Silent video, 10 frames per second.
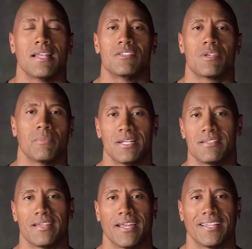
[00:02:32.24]
then somebody's
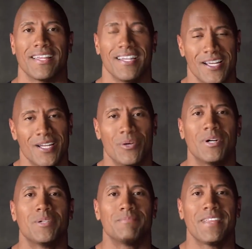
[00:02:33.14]
saying that,
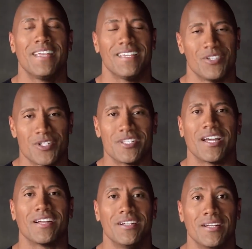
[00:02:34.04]
well, you're just
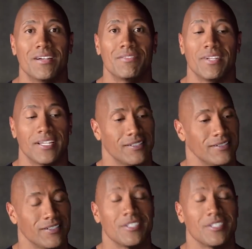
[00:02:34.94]
not good enough, and